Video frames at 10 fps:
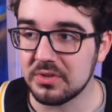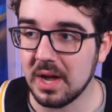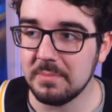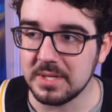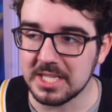
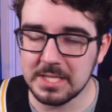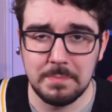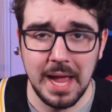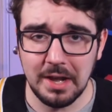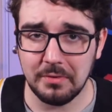dropped a
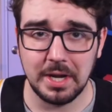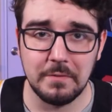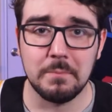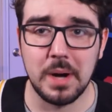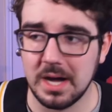spattering
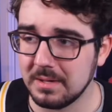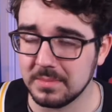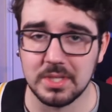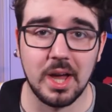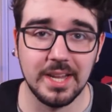of
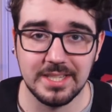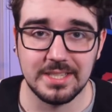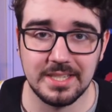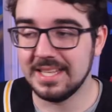bombs on us.